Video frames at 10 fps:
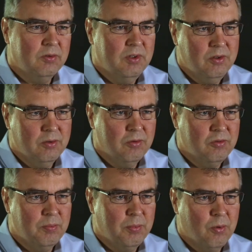continue to
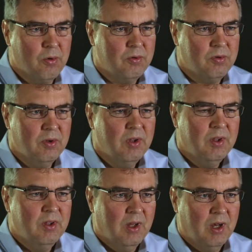support
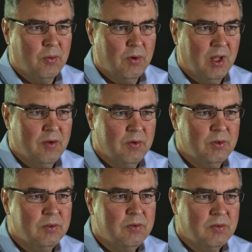our
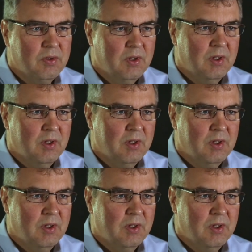livelihoods.